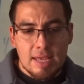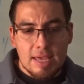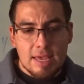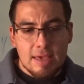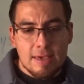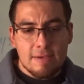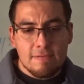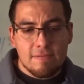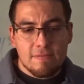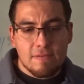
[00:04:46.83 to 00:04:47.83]

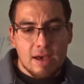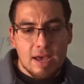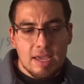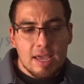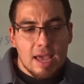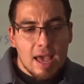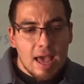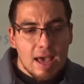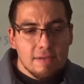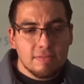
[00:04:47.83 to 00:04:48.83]
if I
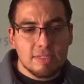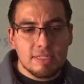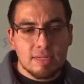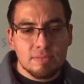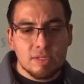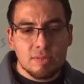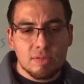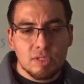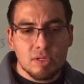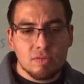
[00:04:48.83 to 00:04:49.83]
have
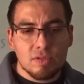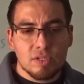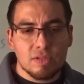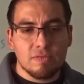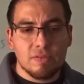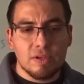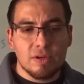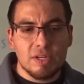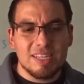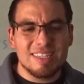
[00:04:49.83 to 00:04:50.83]
symptoms of
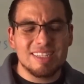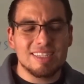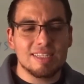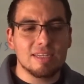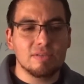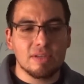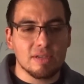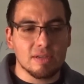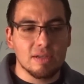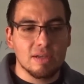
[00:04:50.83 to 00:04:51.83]
severe
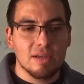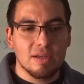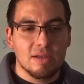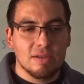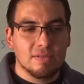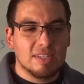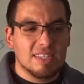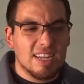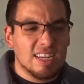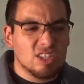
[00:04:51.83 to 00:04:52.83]
hysteria, which is
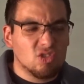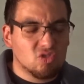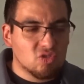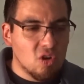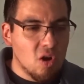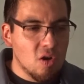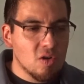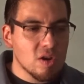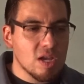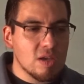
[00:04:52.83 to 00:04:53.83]
like a
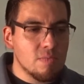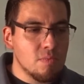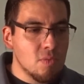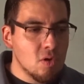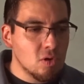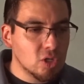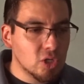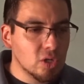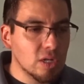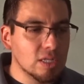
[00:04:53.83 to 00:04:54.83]
strong,
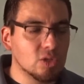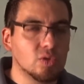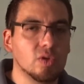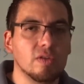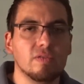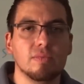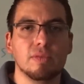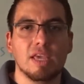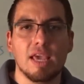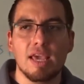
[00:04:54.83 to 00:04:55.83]
emotionally driven
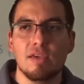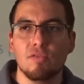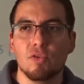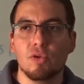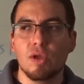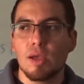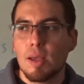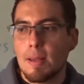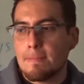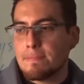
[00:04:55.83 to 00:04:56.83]
behavior,
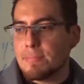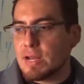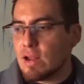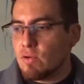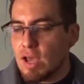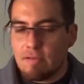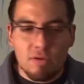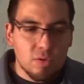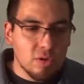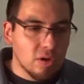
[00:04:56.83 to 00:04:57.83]
but I don't have
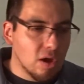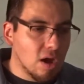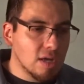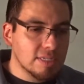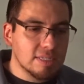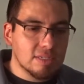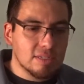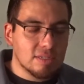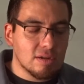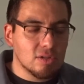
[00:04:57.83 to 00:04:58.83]
a real cause, it
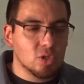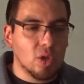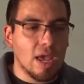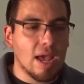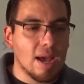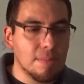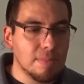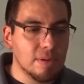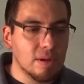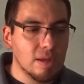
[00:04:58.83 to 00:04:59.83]
just started to
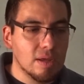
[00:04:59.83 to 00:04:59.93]
happen,